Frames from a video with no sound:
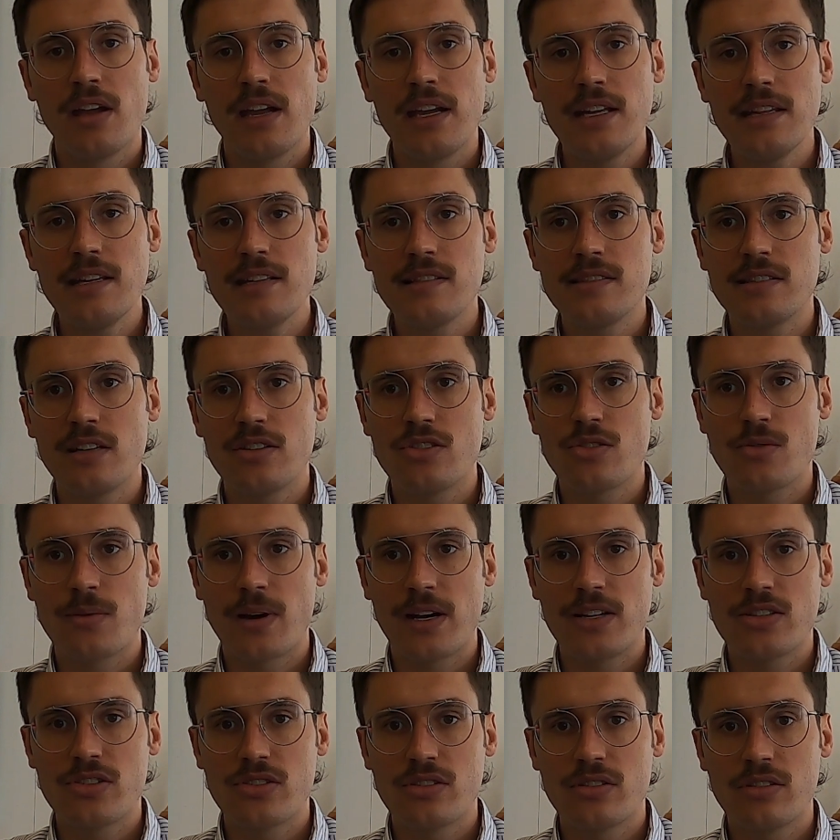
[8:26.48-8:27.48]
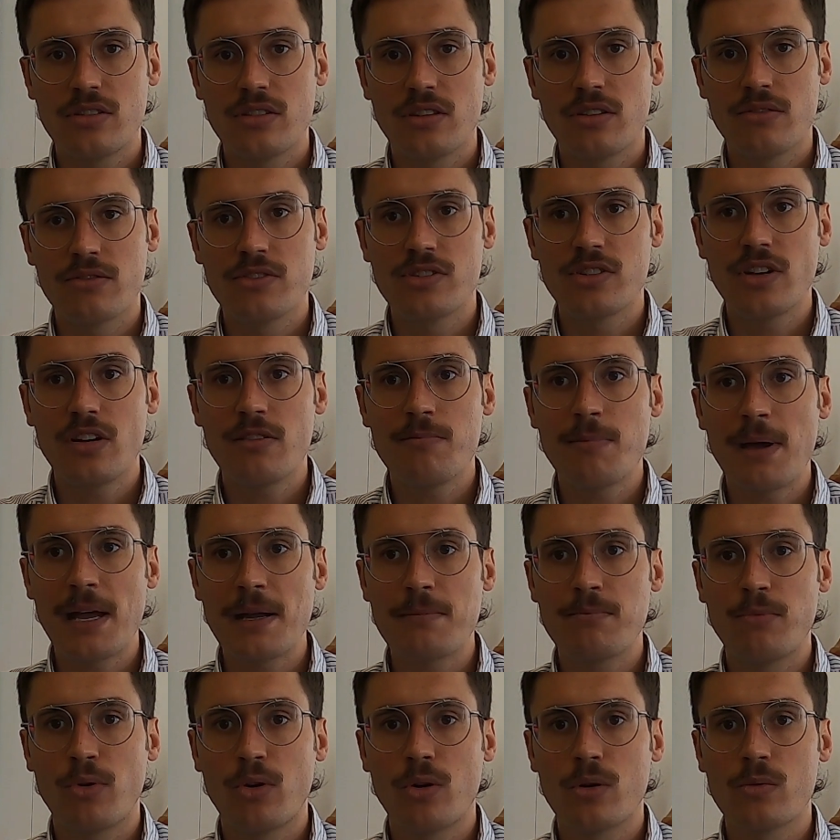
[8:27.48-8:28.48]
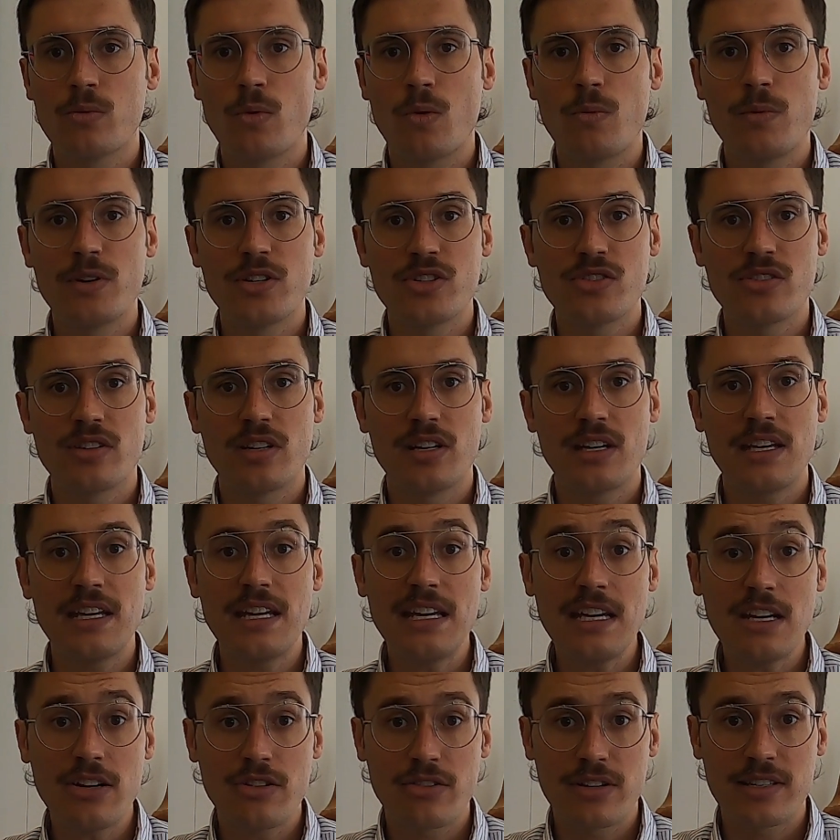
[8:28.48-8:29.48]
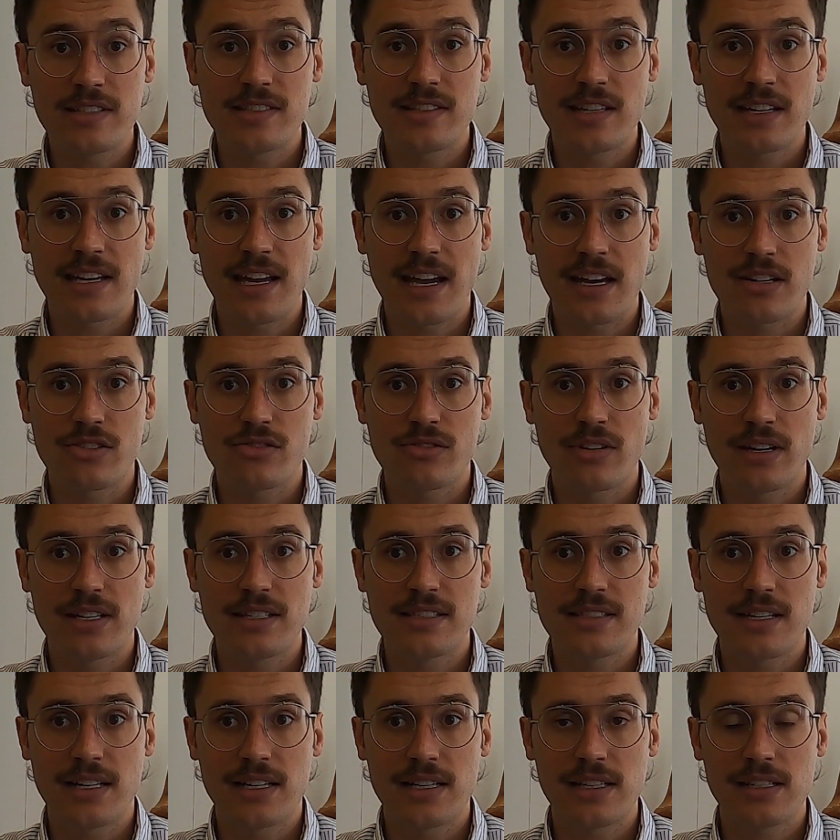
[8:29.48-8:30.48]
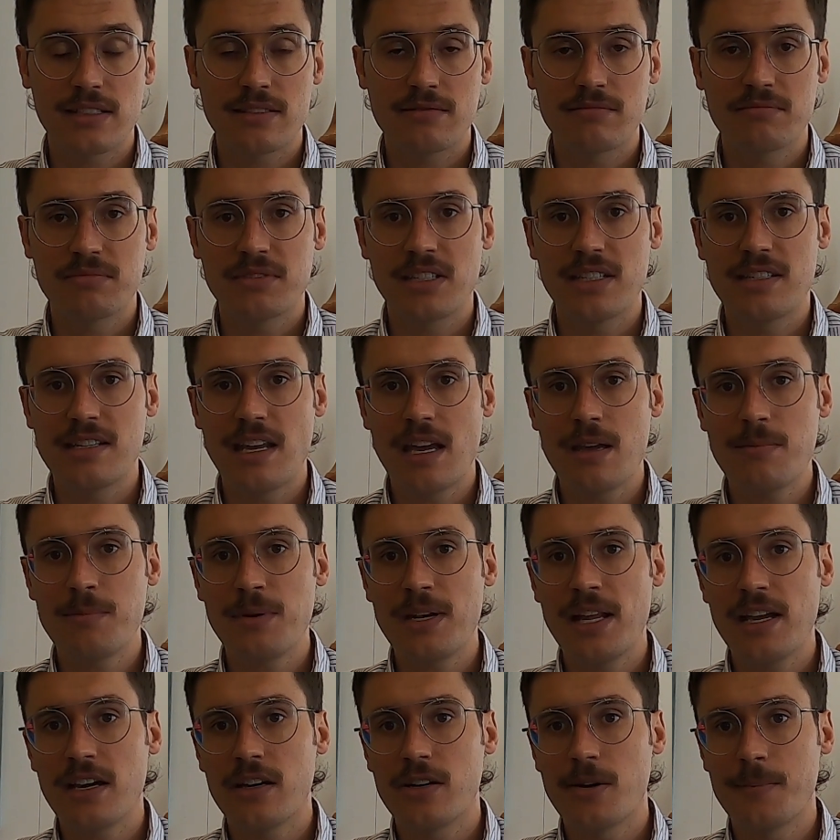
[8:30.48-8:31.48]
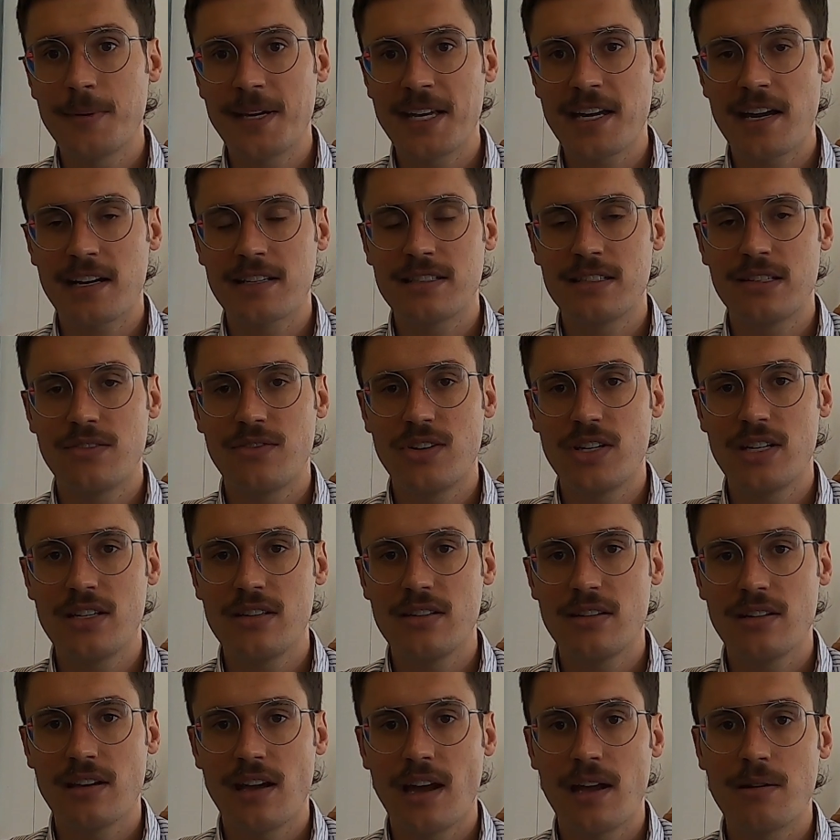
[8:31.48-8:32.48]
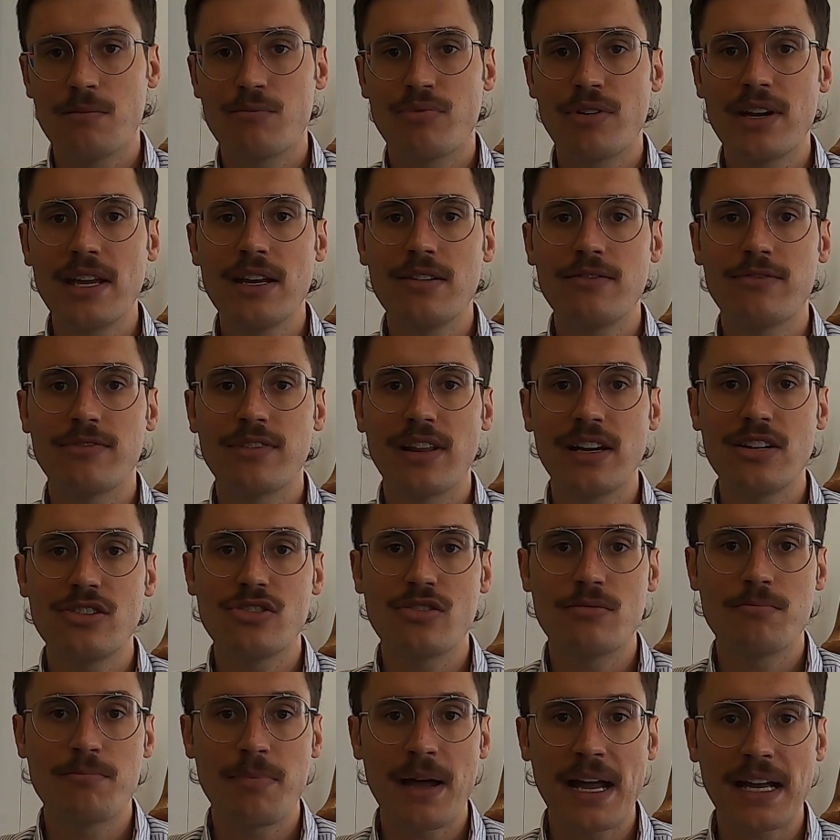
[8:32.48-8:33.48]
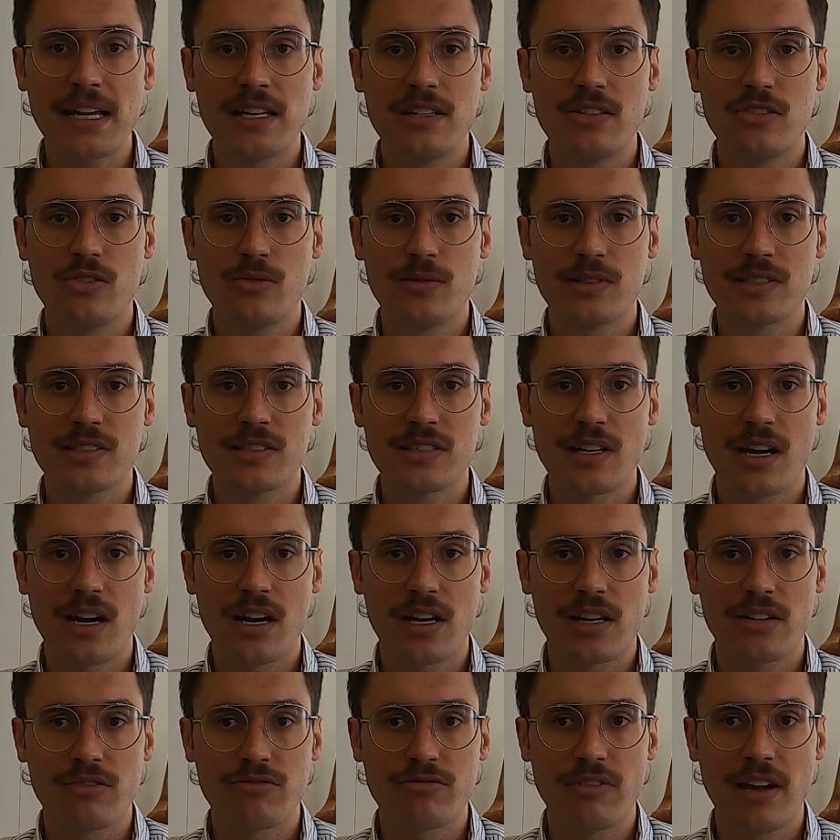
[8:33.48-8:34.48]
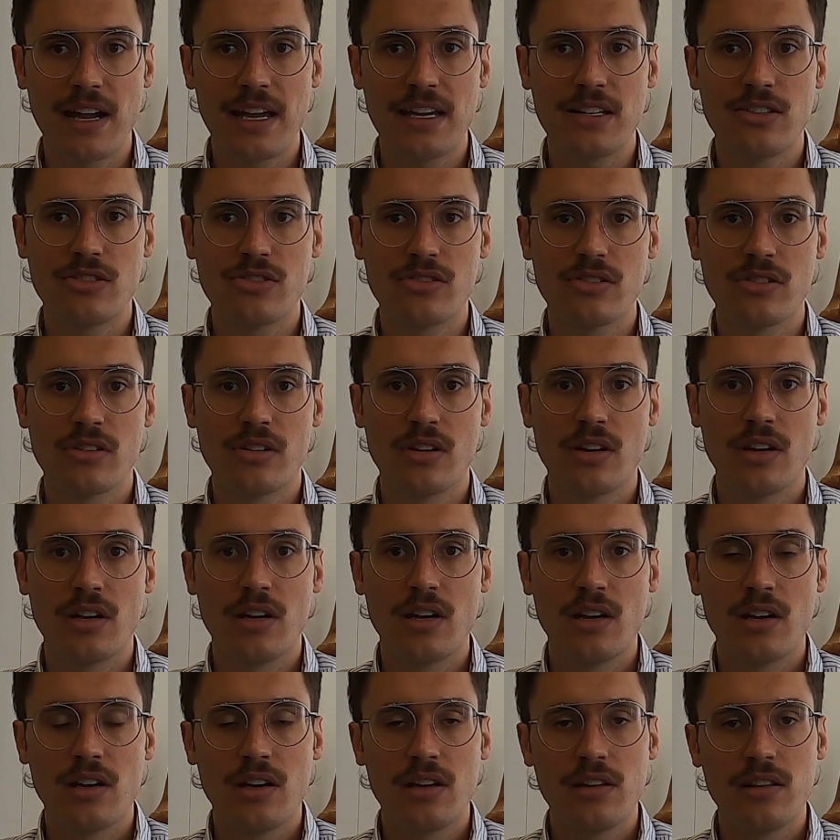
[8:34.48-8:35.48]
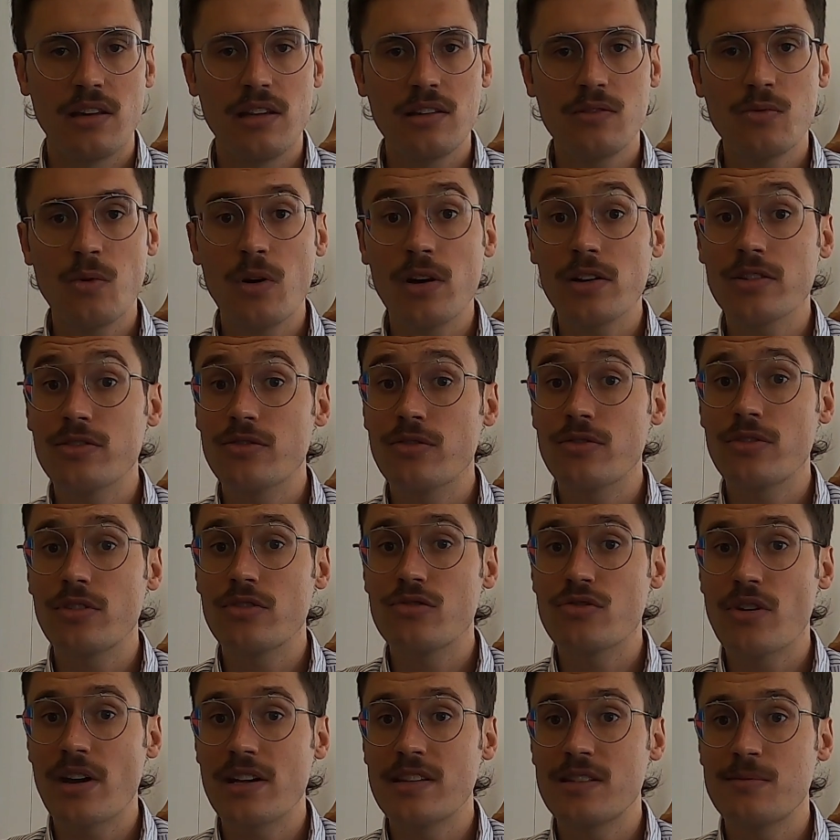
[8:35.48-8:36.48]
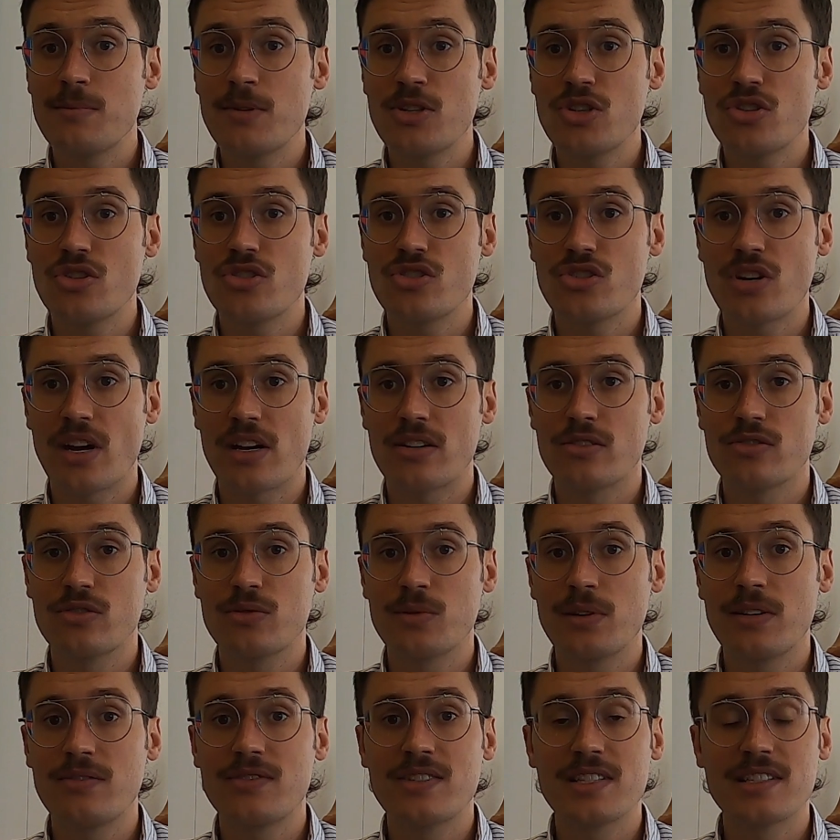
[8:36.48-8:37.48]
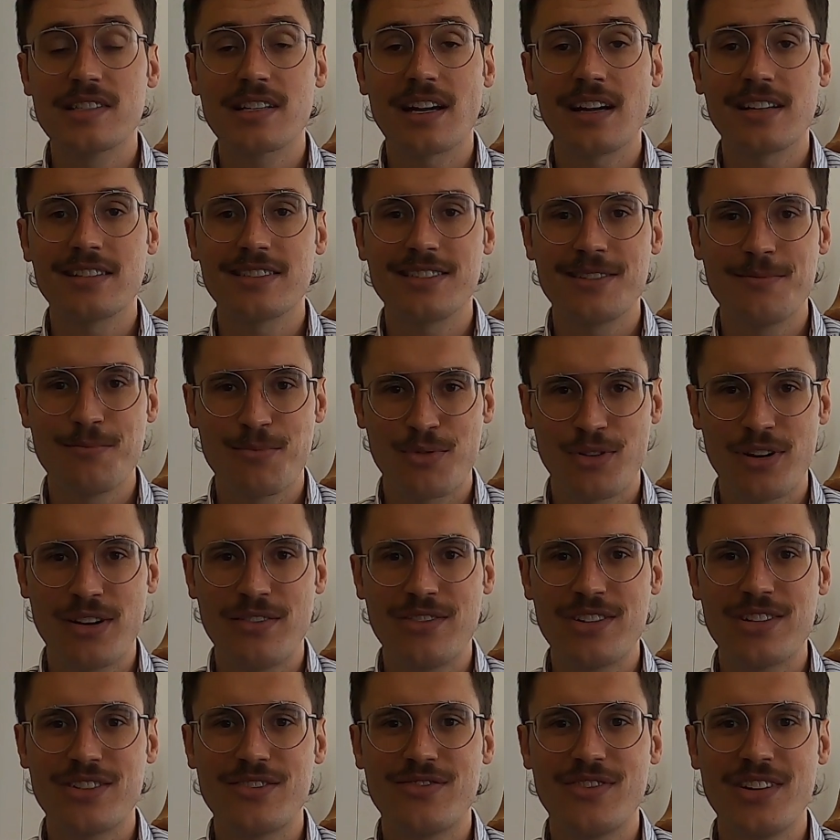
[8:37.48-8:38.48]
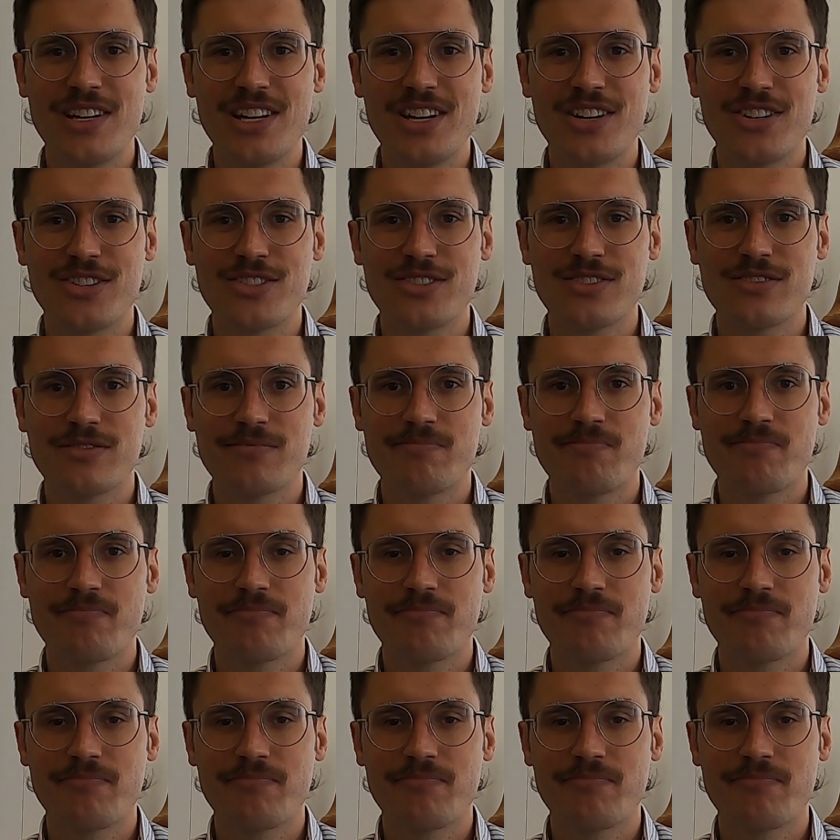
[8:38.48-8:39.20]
In this situation, the Reserve Bank Board will wish to increase the cash rate target to dampen economic activity and bring inflation back into its target range. This works through the transmission channels we have discussed in previous videos.